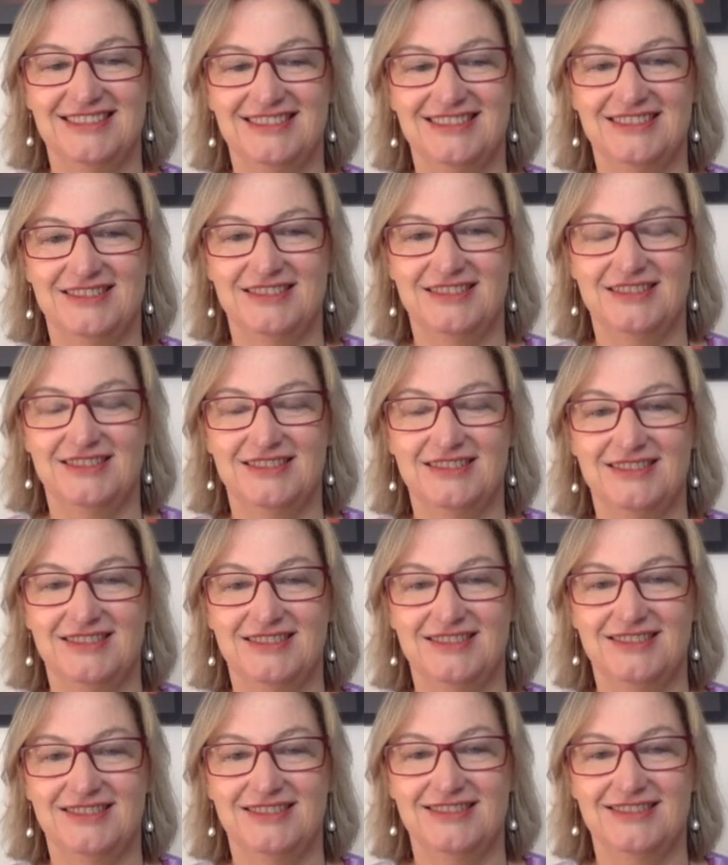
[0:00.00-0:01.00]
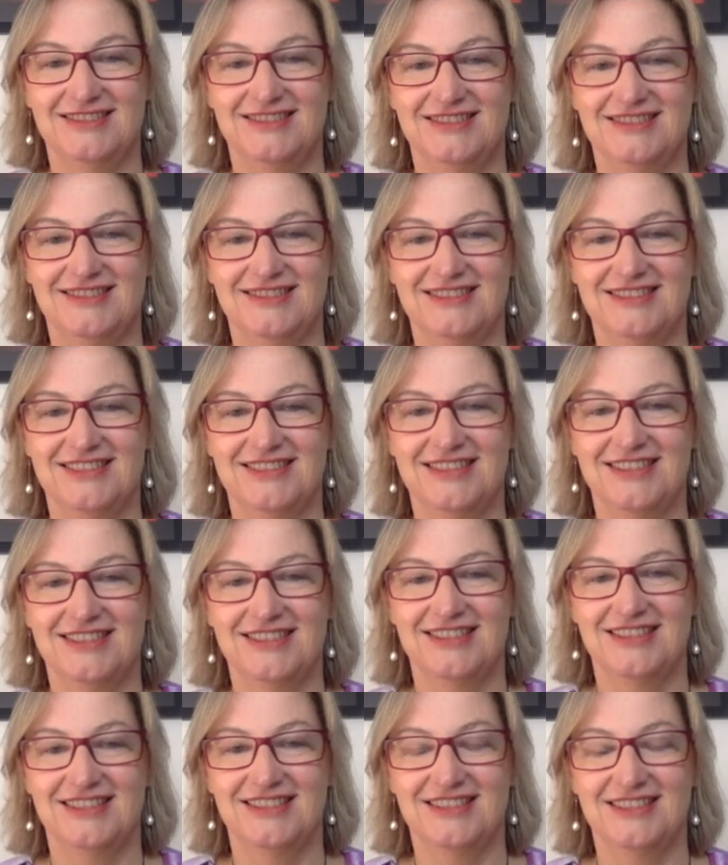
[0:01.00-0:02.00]

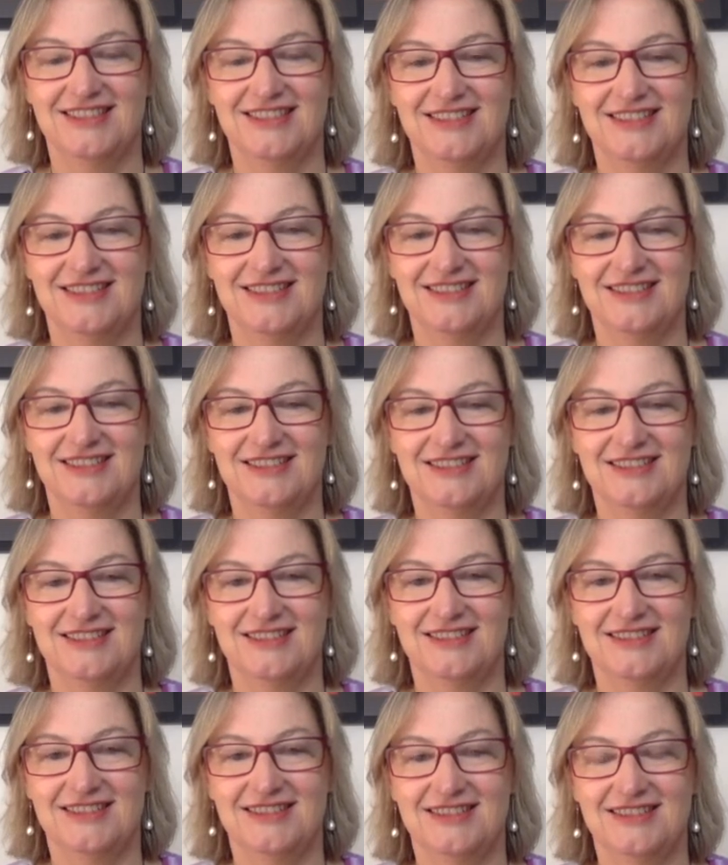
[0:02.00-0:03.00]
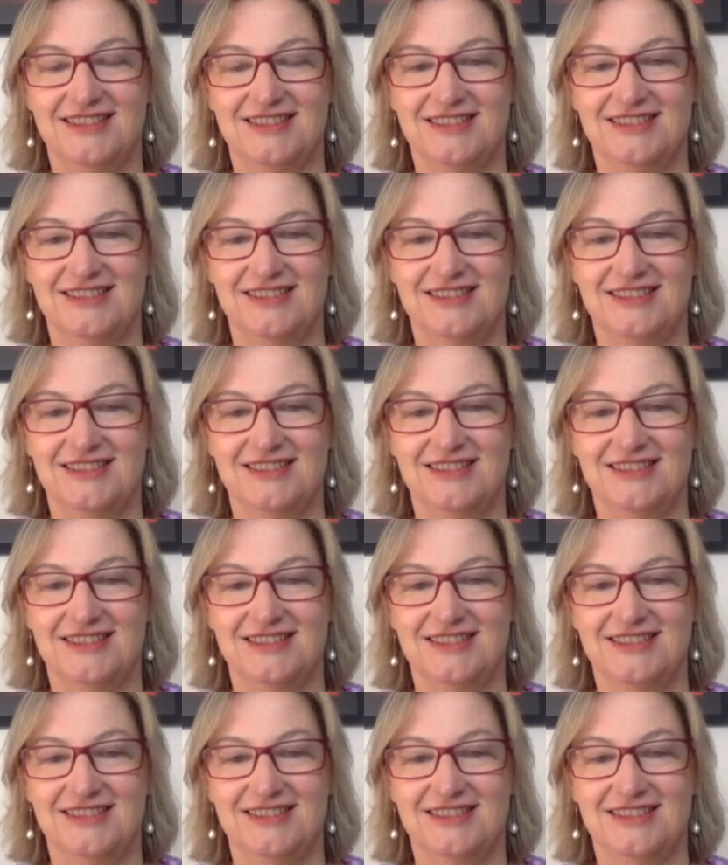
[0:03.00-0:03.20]
[no speech]